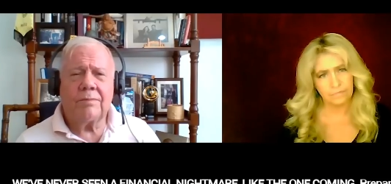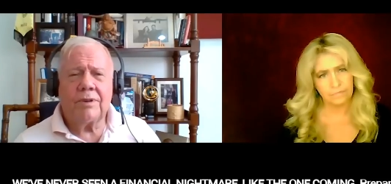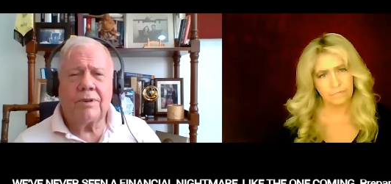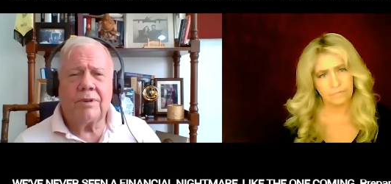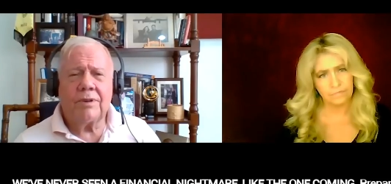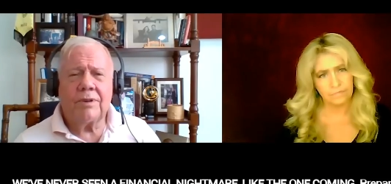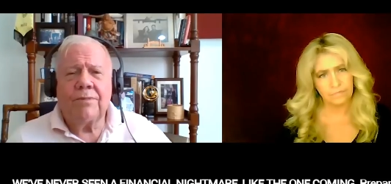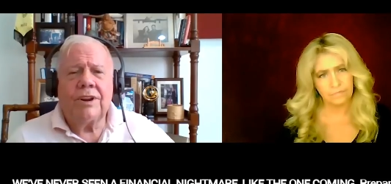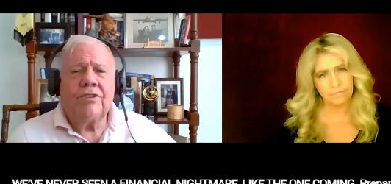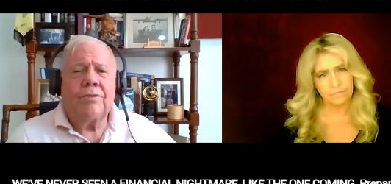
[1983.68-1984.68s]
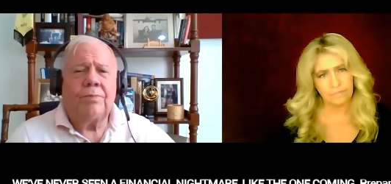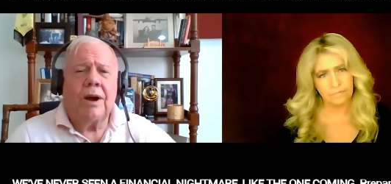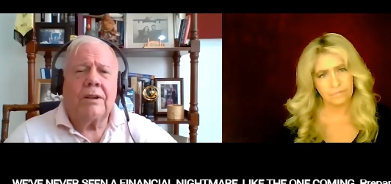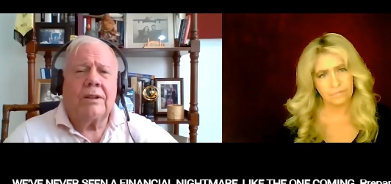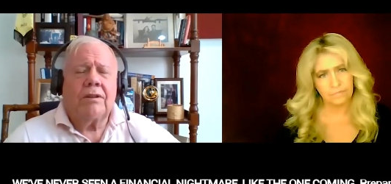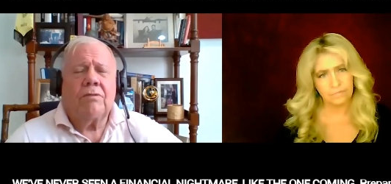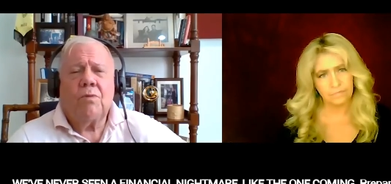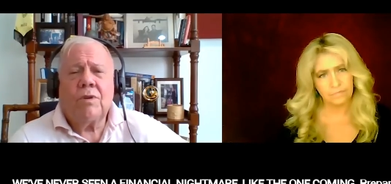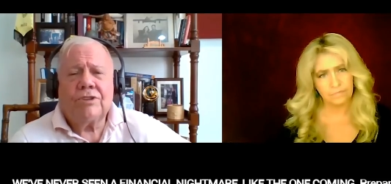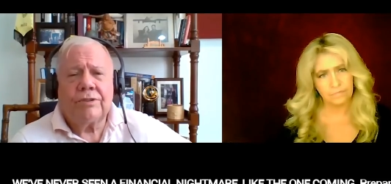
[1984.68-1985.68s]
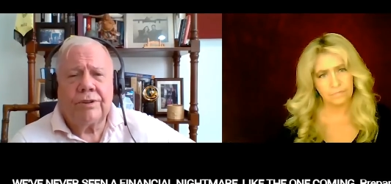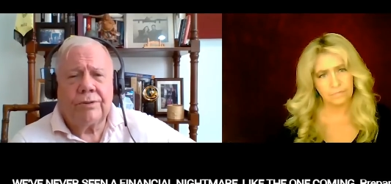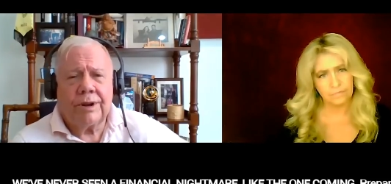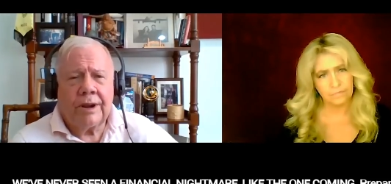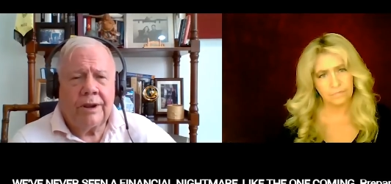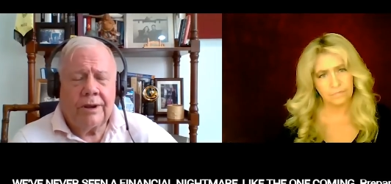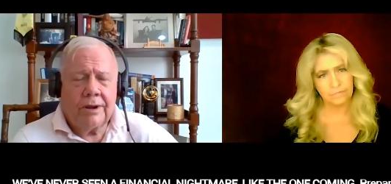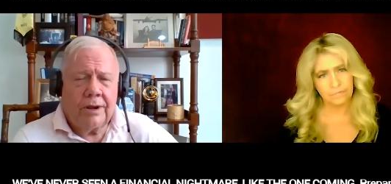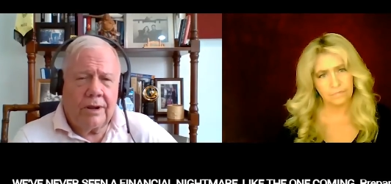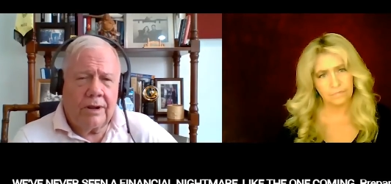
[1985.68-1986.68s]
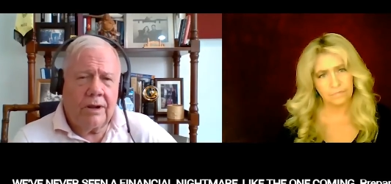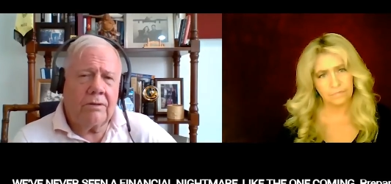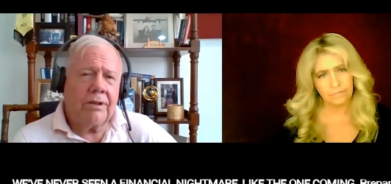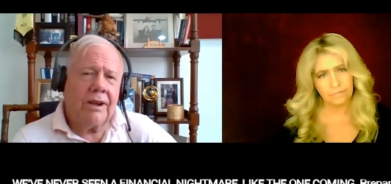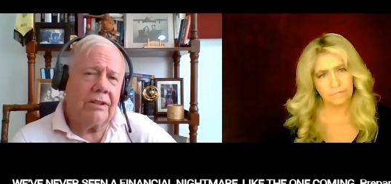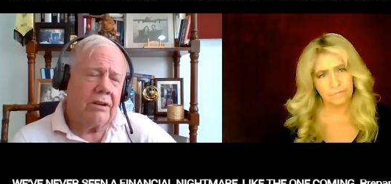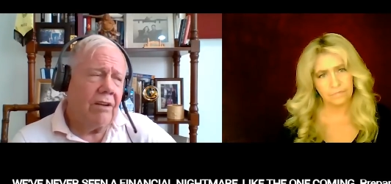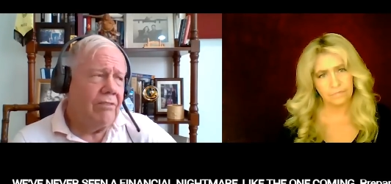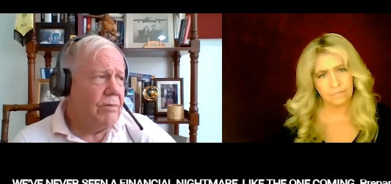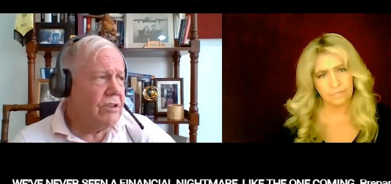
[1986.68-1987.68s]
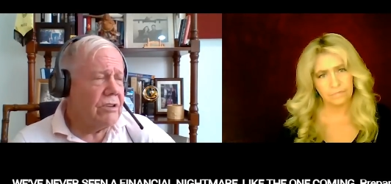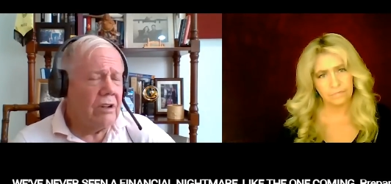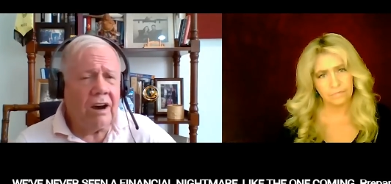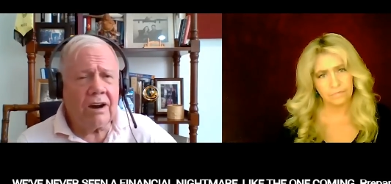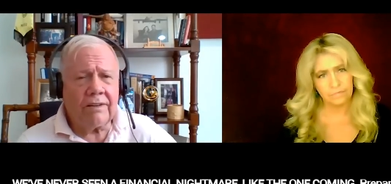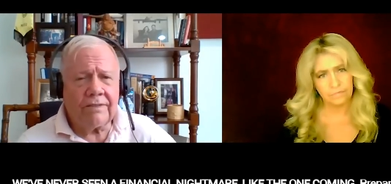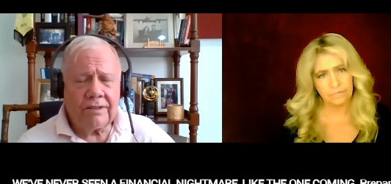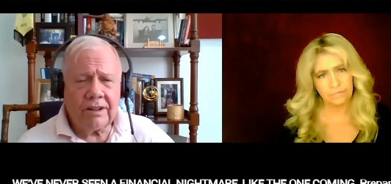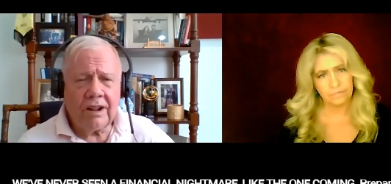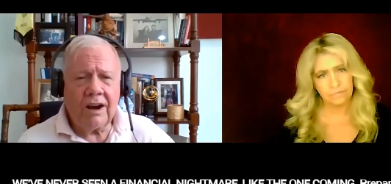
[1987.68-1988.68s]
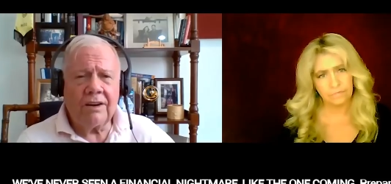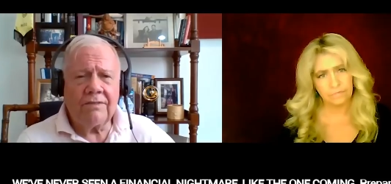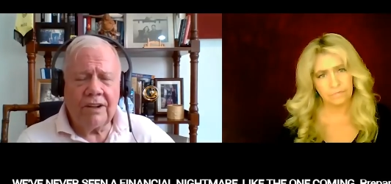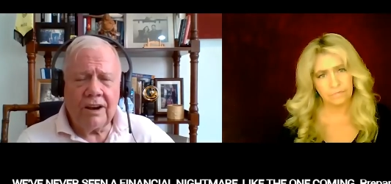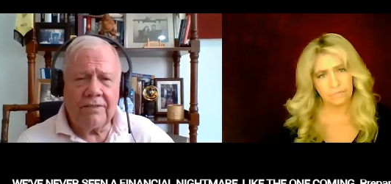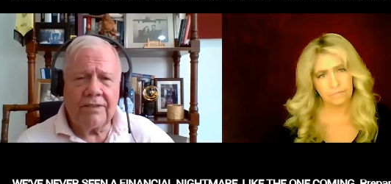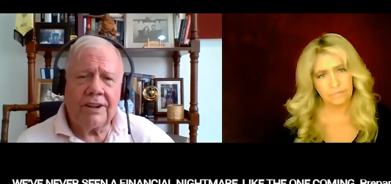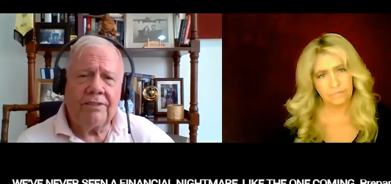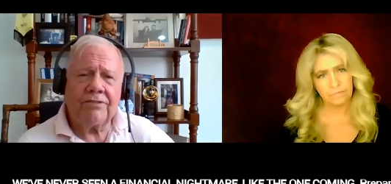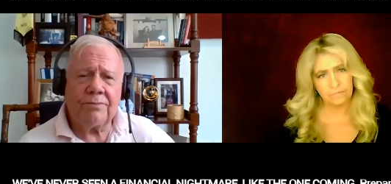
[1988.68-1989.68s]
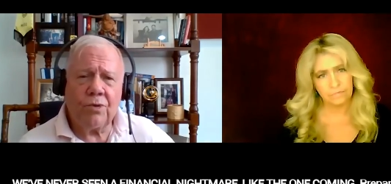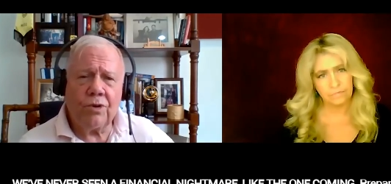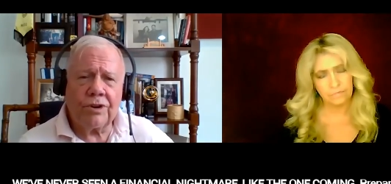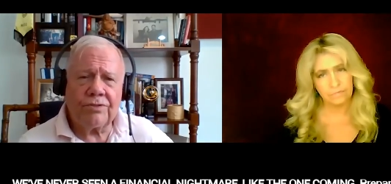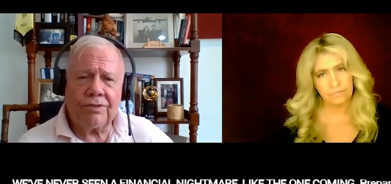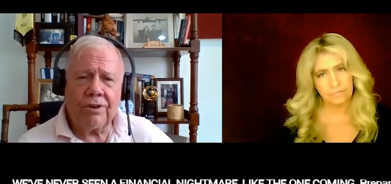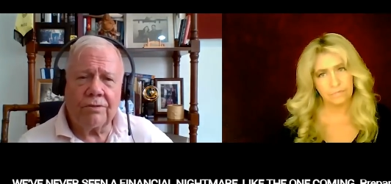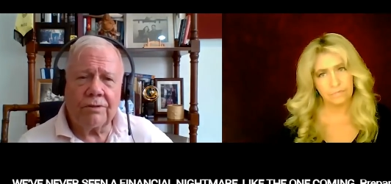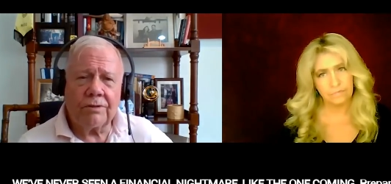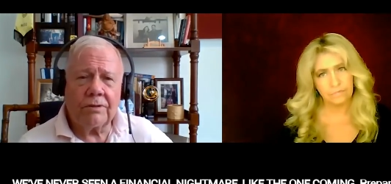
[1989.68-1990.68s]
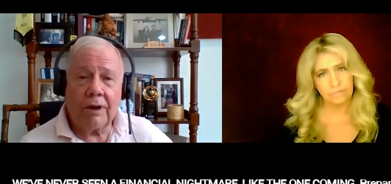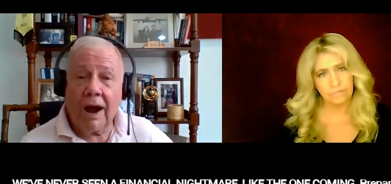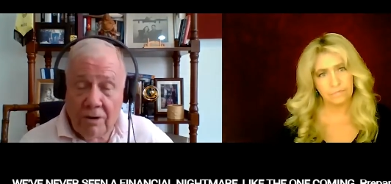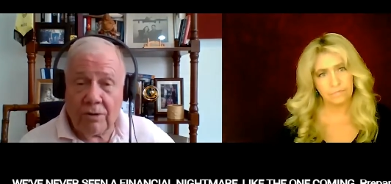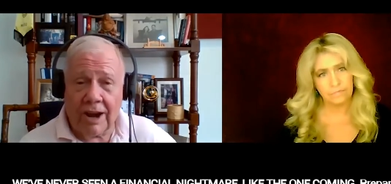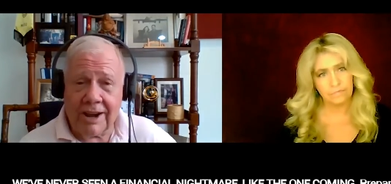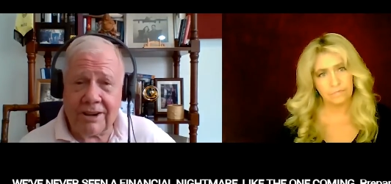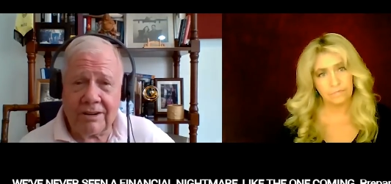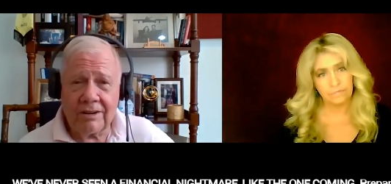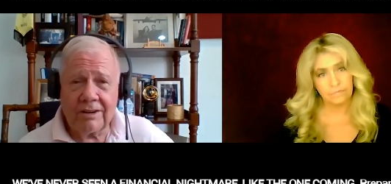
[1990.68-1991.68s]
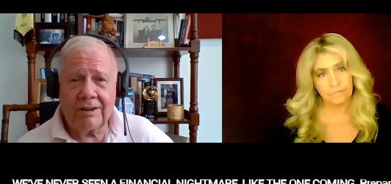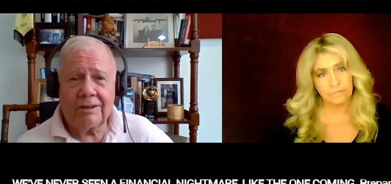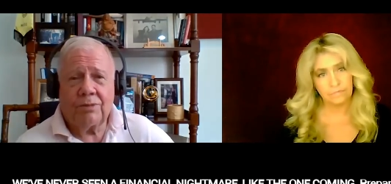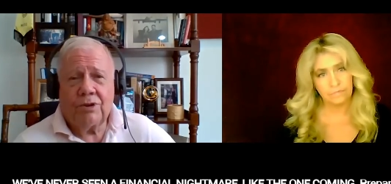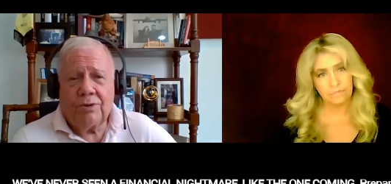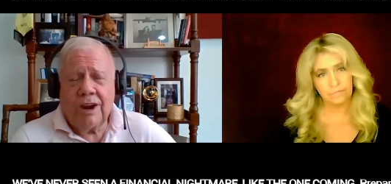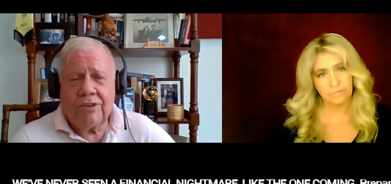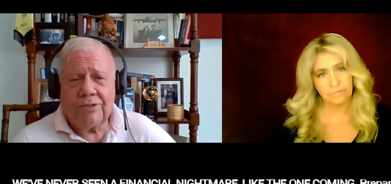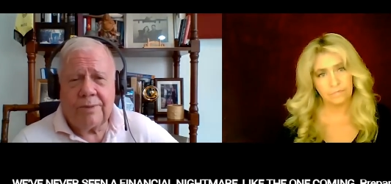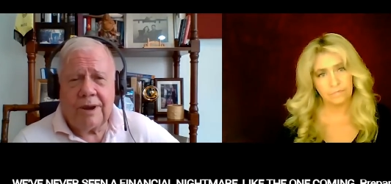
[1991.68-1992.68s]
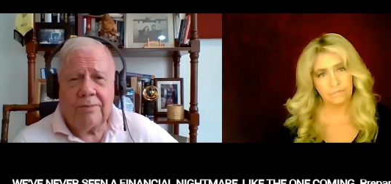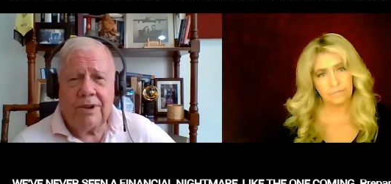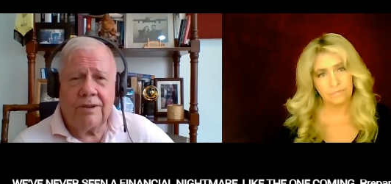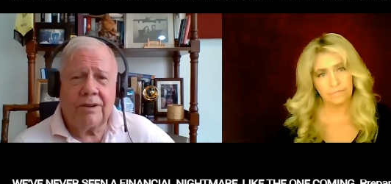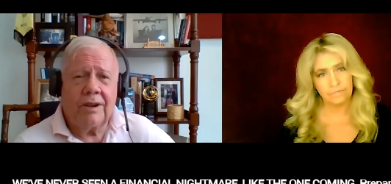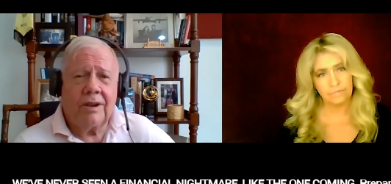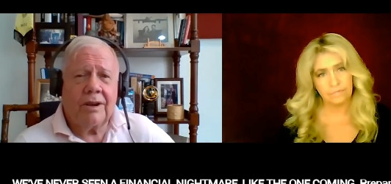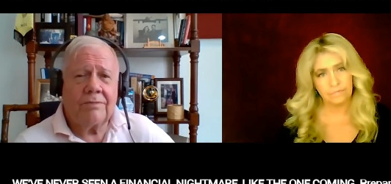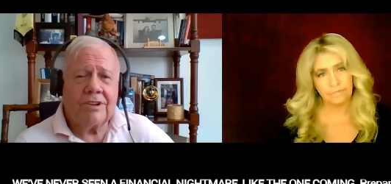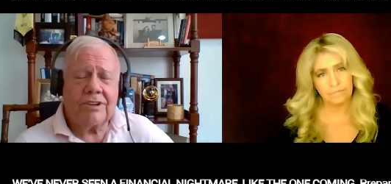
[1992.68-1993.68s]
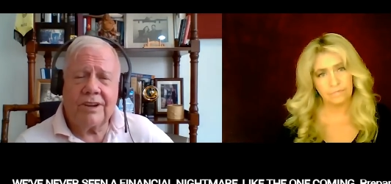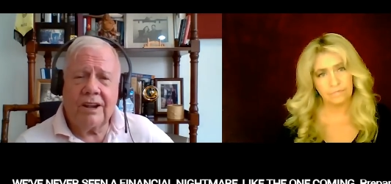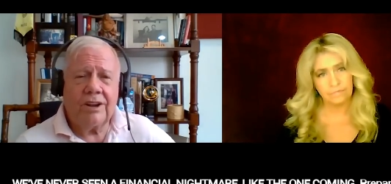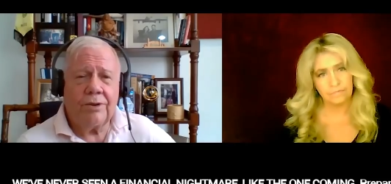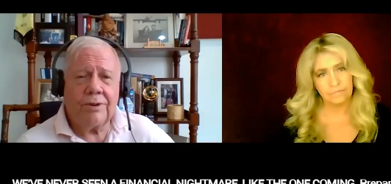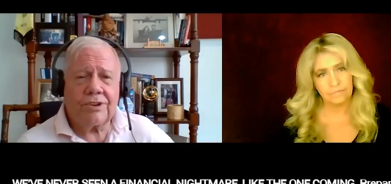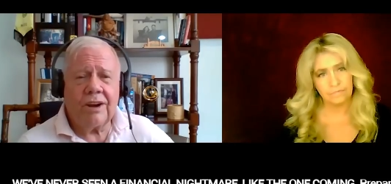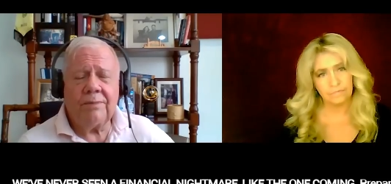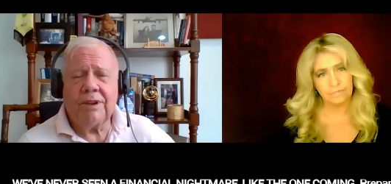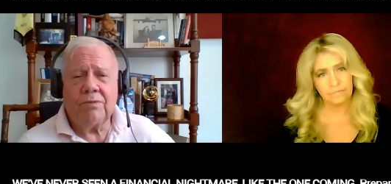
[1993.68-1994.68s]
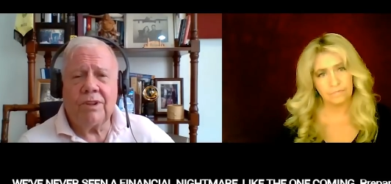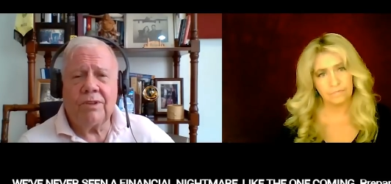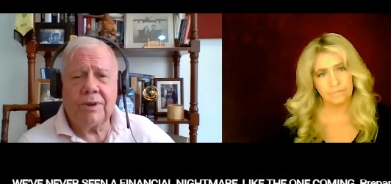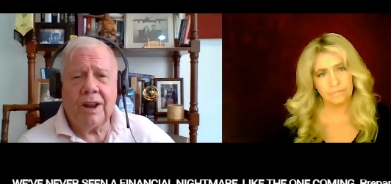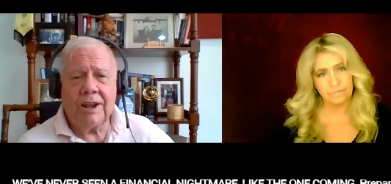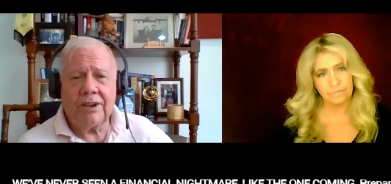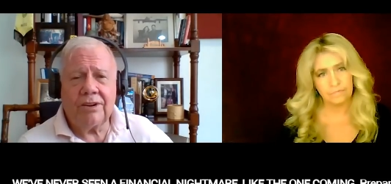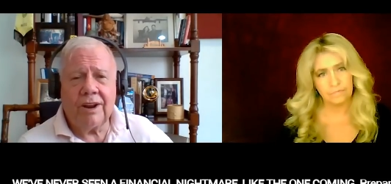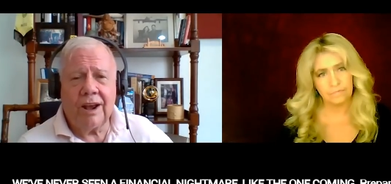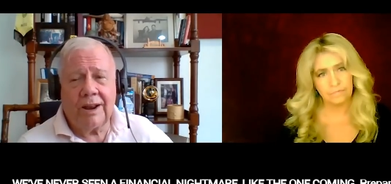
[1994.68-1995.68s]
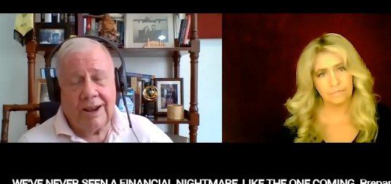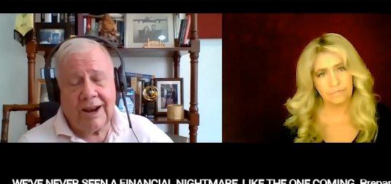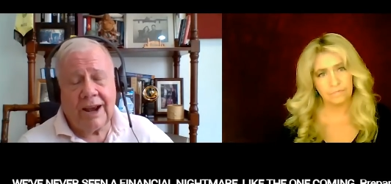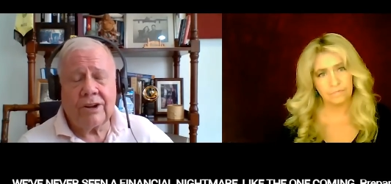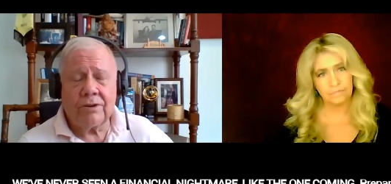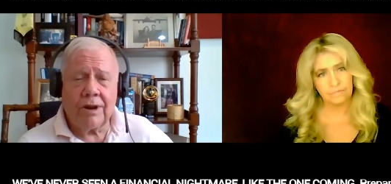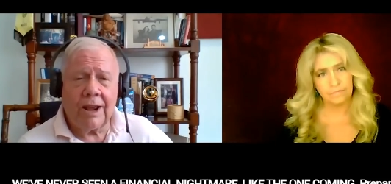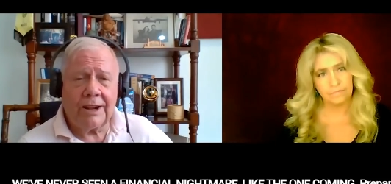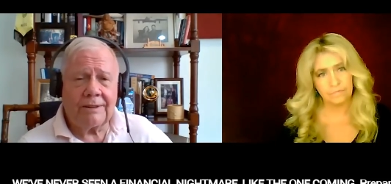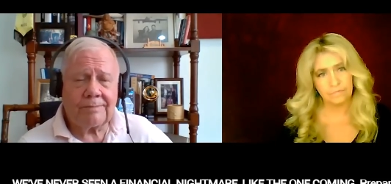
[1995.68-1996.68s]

Speaker 1: But if you have money in your pocket, they don't know what you're doing. No, they, the government's love, love, love. It gives them more control. I don't like it, but who cares about me? I'm just telling you, it's coming whether we like it or not, and I don't like it.